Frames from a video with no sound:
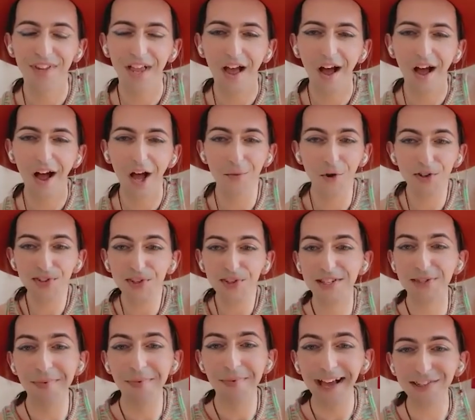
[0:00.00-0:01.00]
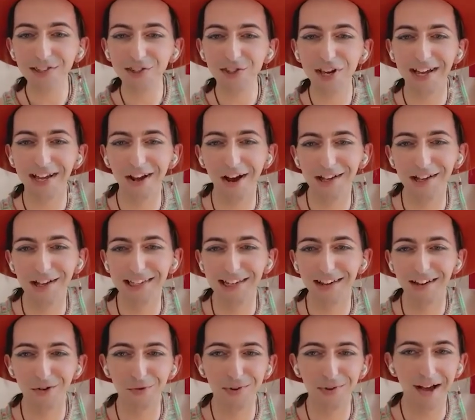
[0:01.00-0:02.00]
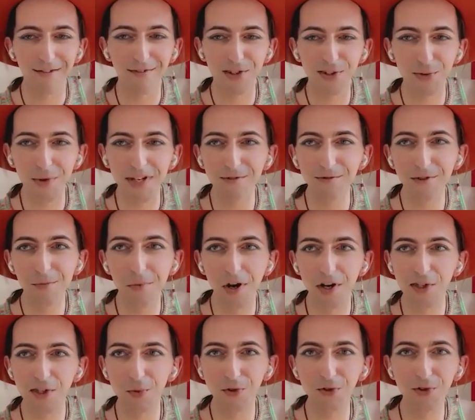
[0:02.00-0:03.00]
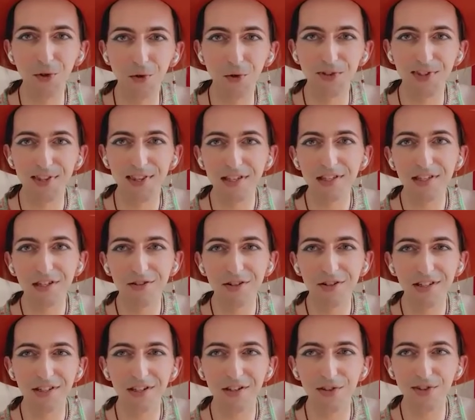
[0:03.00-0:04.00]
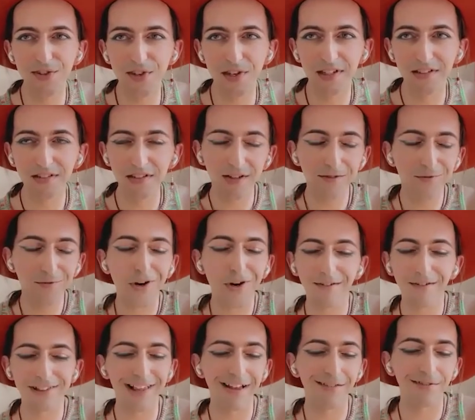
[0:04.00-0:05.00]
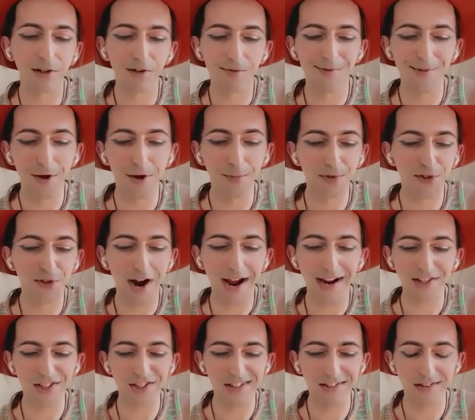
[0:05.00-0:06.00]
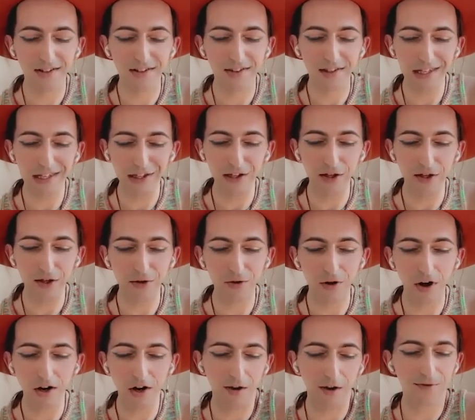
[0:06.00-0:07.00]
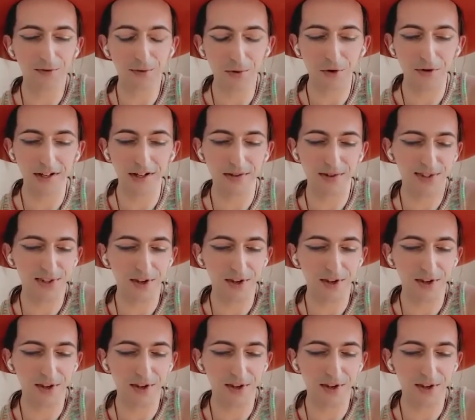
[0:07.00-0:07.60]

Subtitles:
Also, as Max shared earlier, we have a suite of composable tools that you can use at kind of whatever level of abstraction that you are comfortable with.